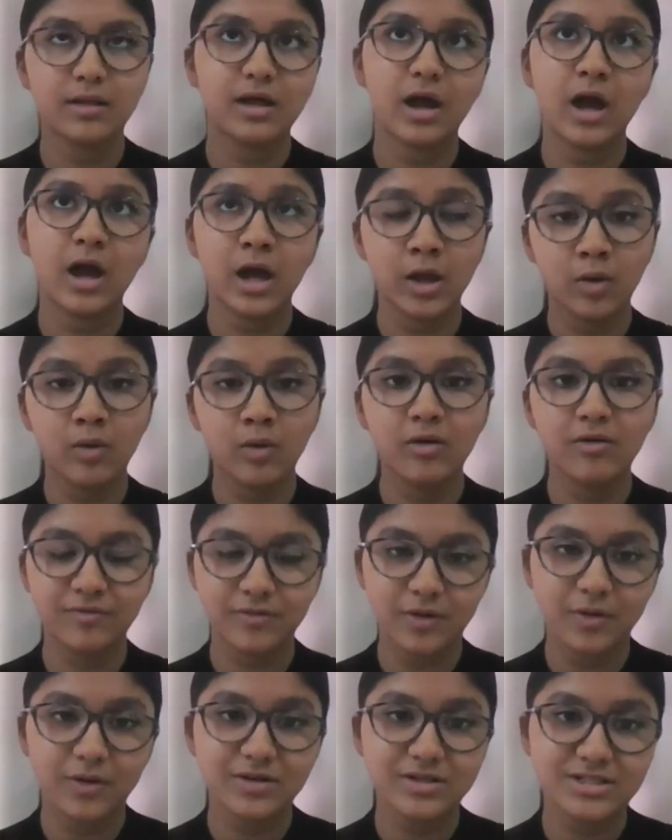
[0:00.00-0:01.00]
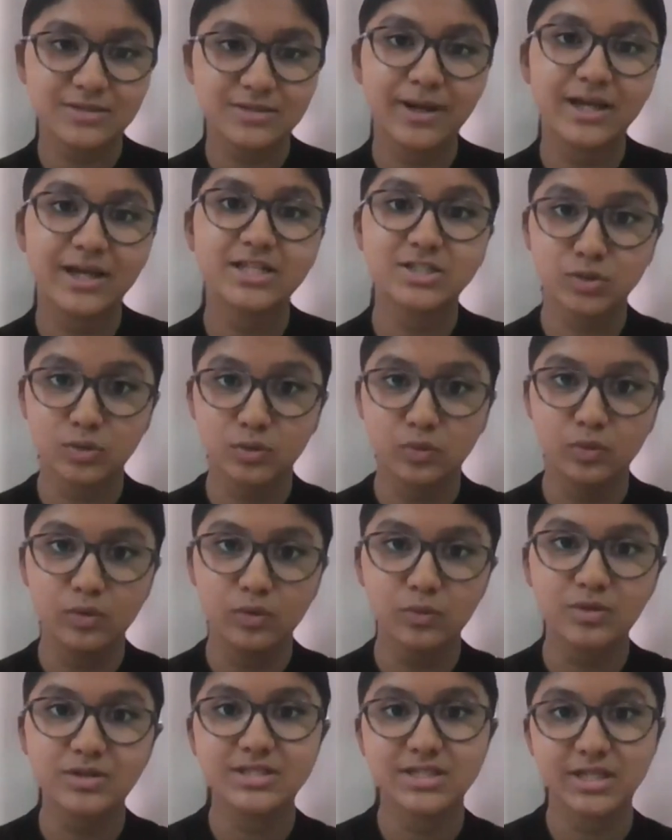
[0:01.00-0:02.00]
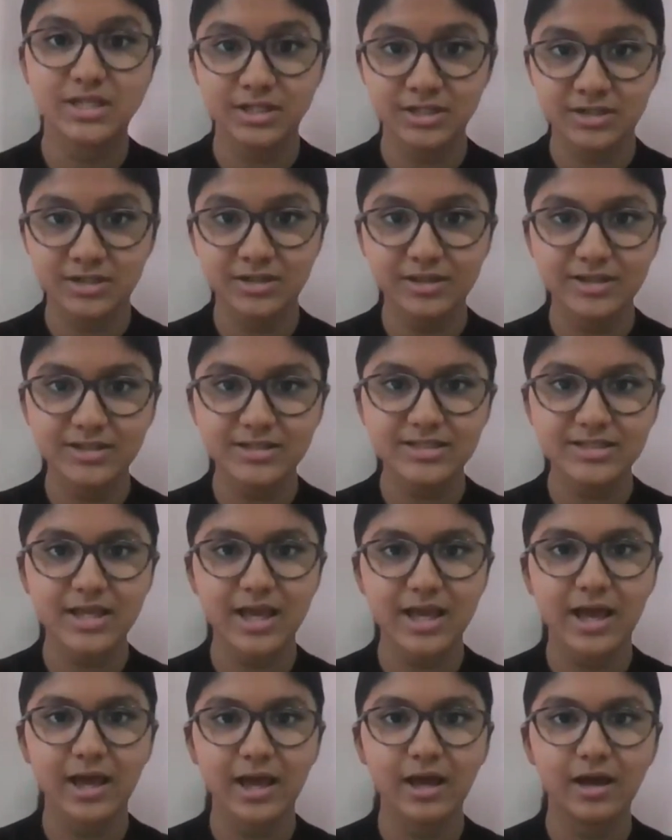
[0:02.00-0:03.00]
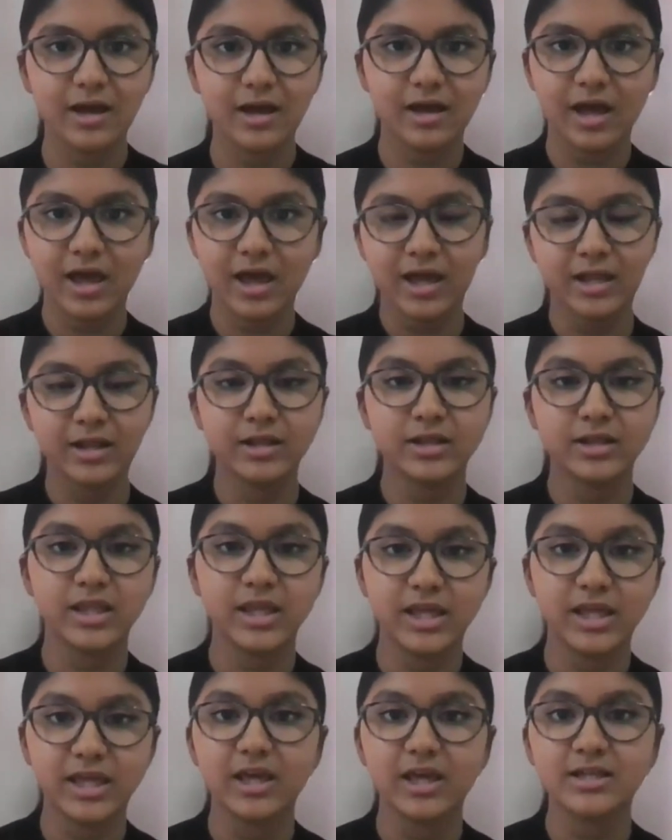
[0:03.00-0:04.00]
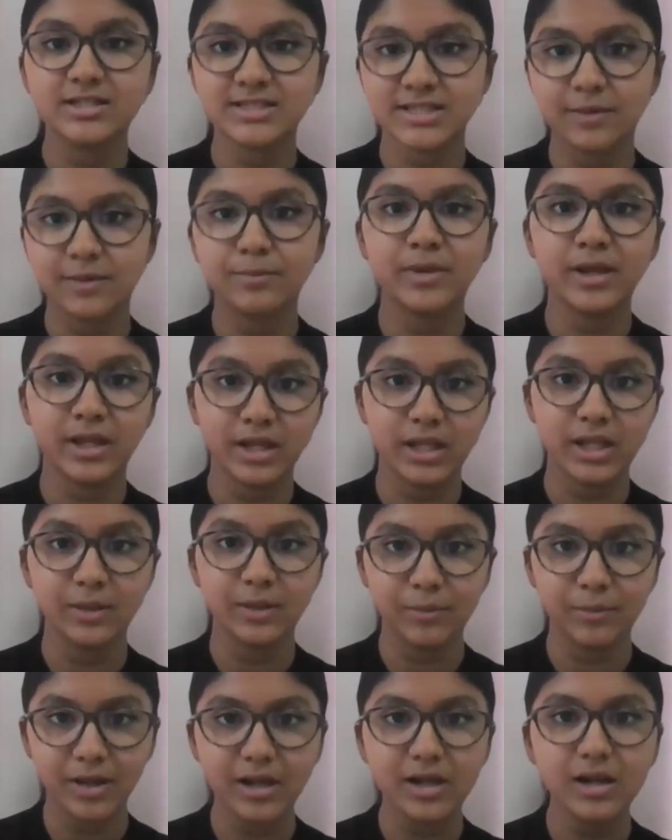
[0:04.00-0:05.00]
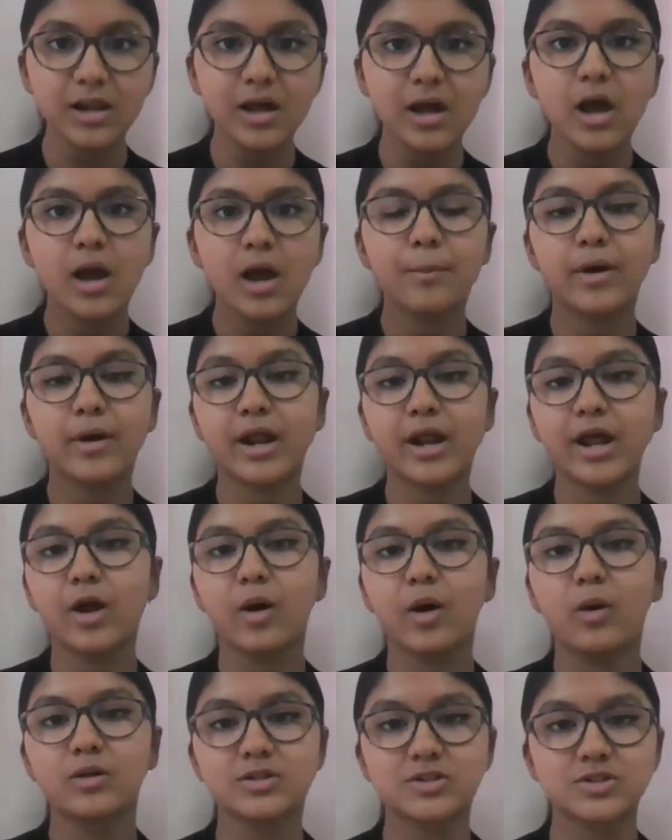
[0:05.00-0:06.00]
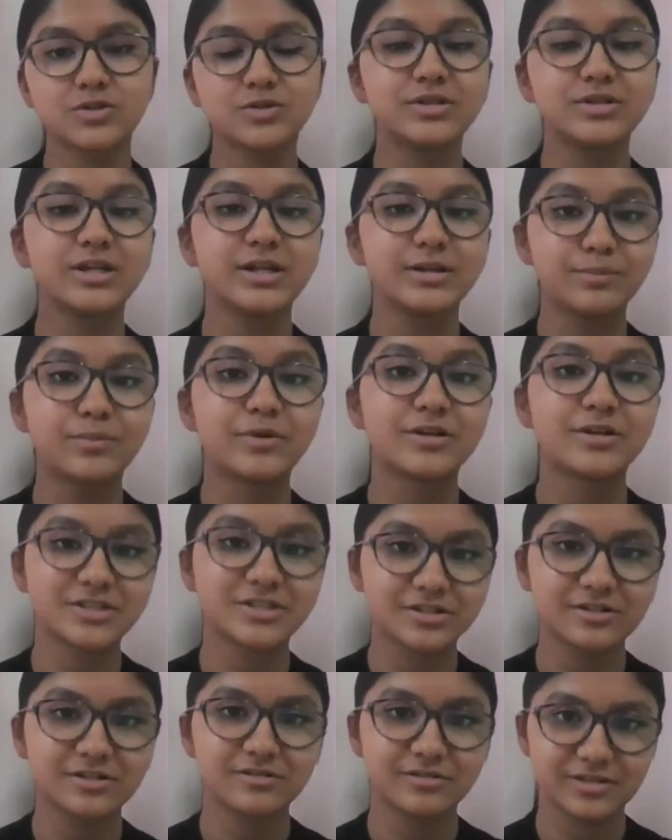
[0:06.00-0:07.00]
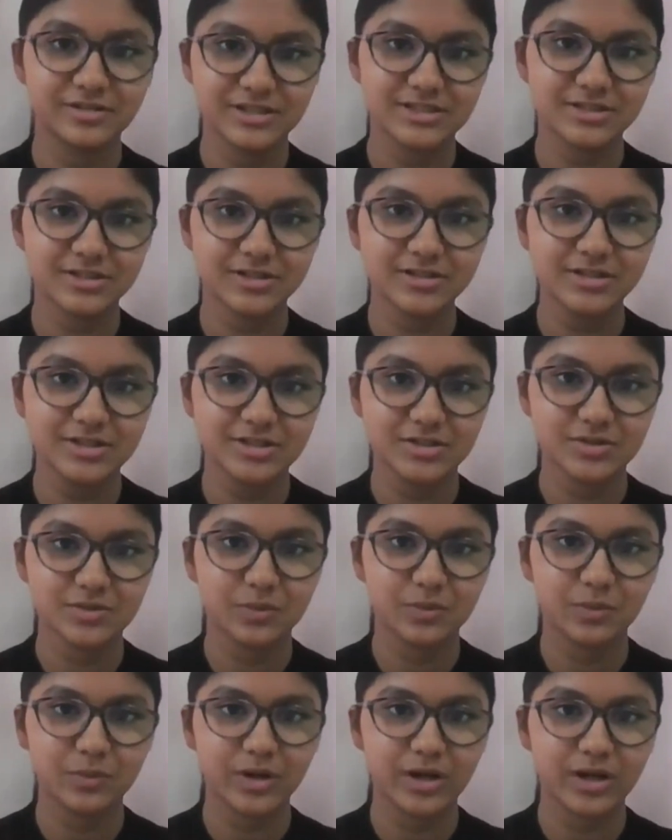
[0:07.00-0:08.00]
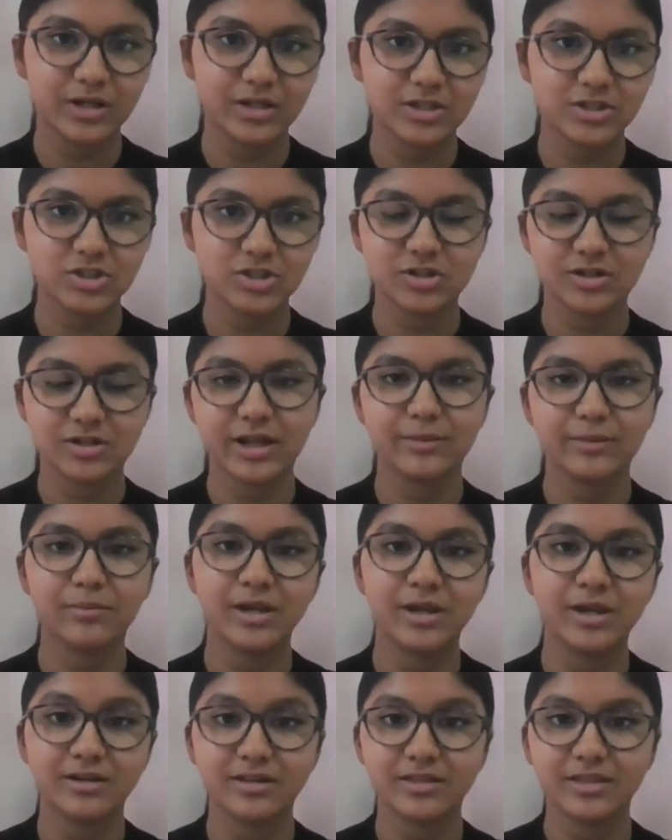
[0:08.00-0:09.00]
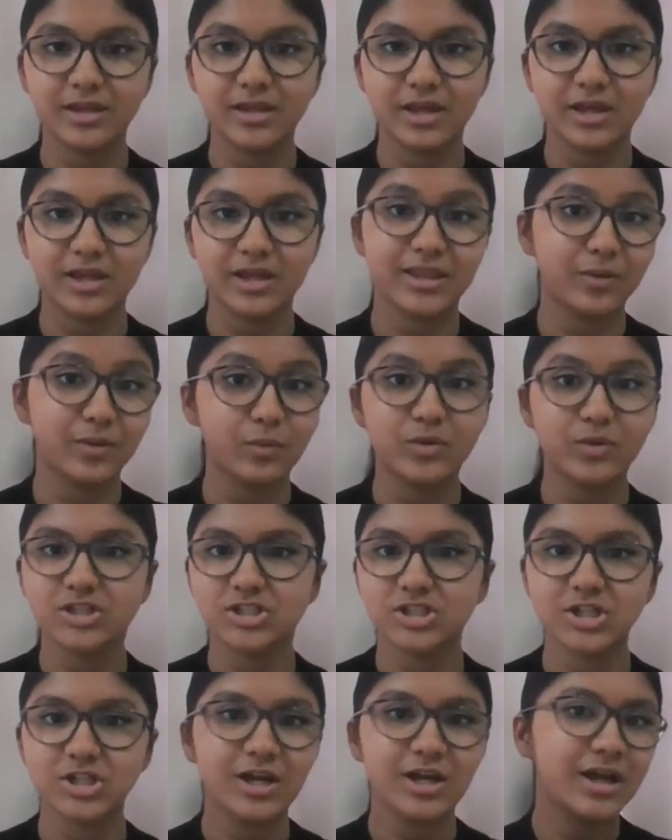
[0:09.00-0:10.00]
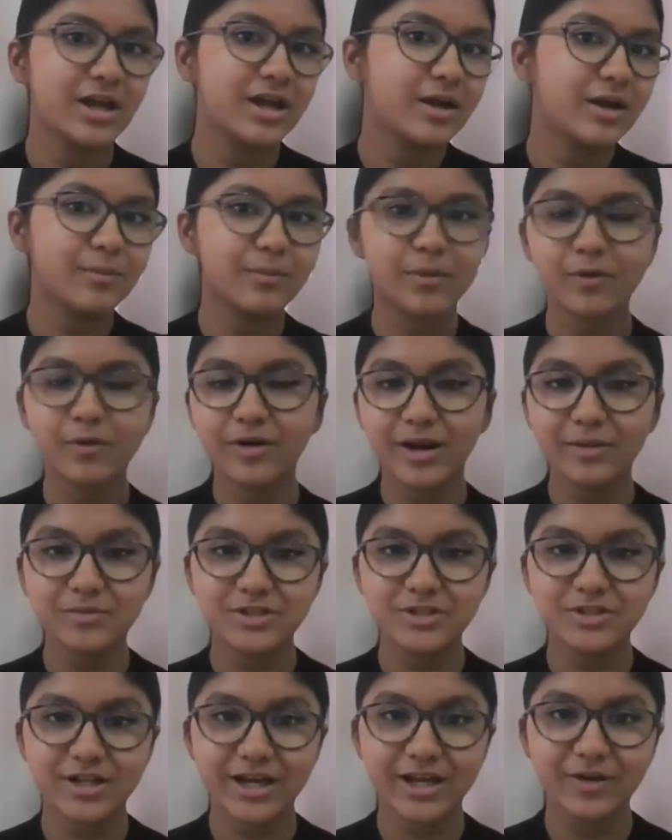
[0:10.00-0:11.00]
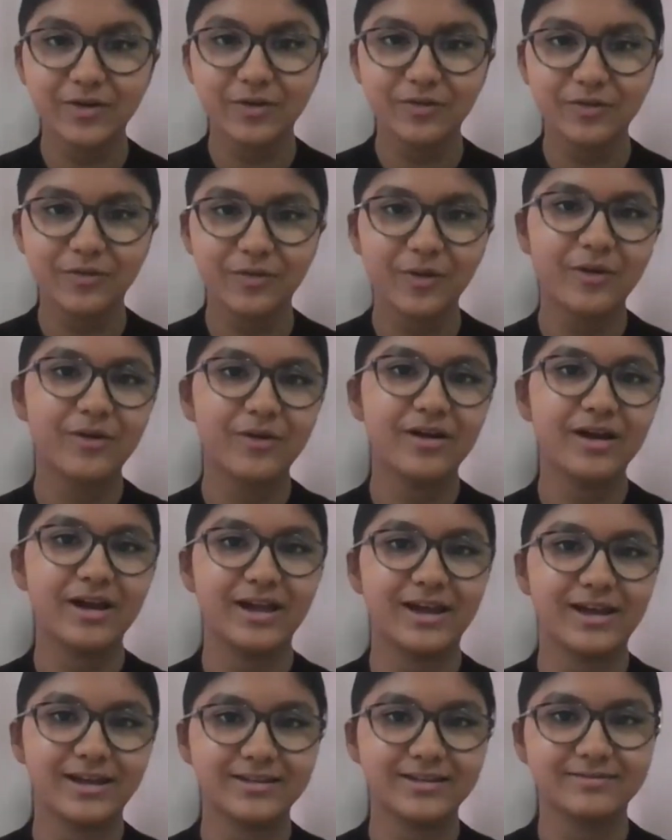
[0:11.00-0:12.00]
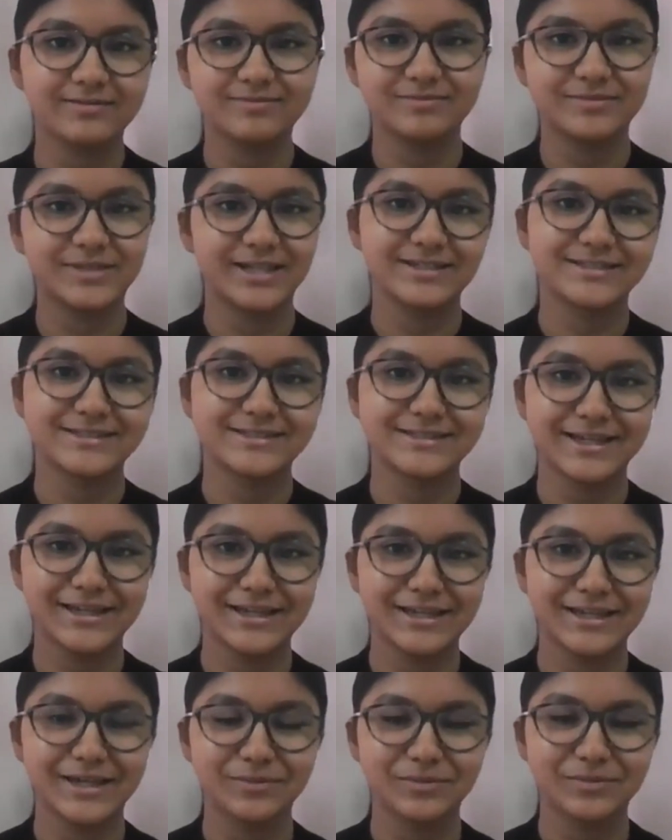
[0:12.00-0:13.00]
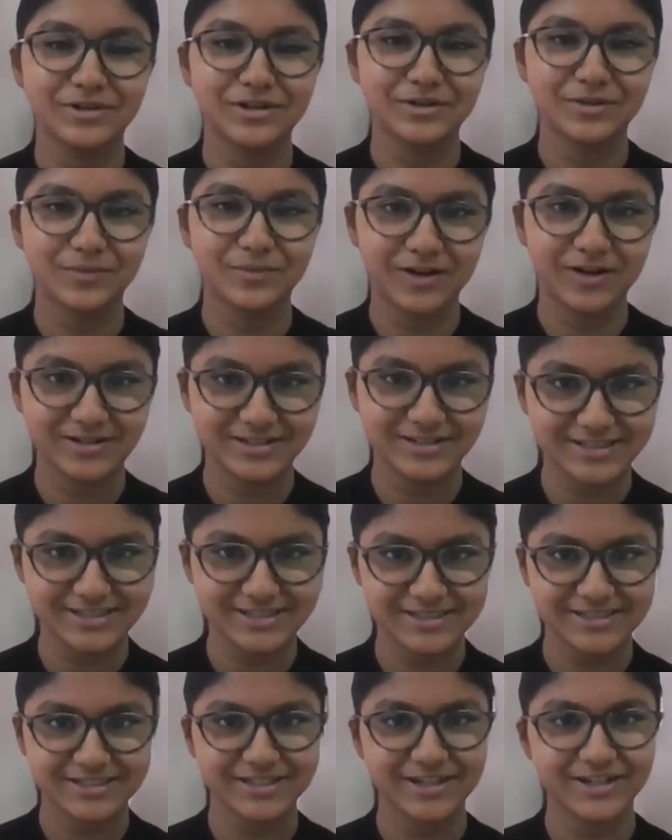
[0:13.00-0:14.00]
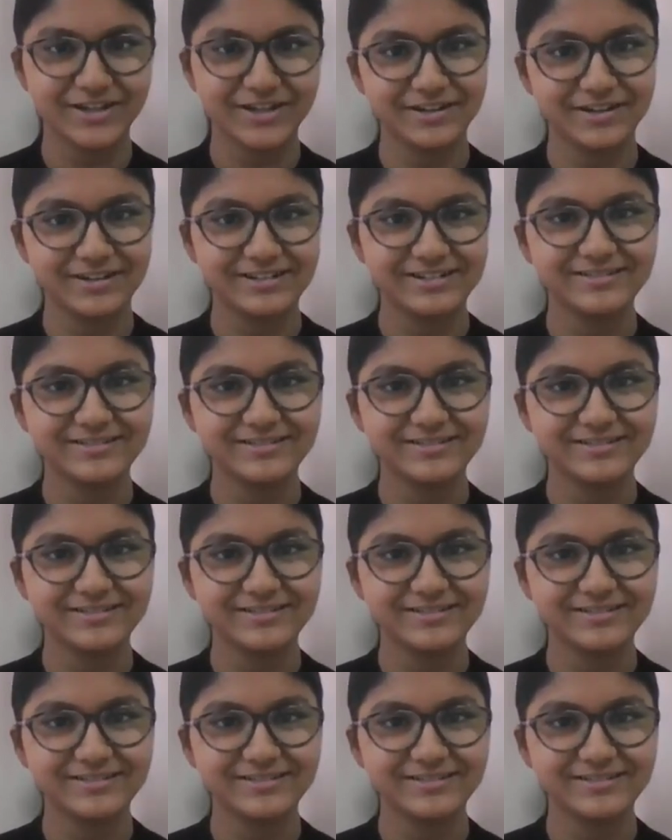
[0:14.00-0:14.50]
of course, my school was into this and they sent me an email, but I also did personal research, which led me into thinking that which program should I go for, and thus I came to know about CCIR.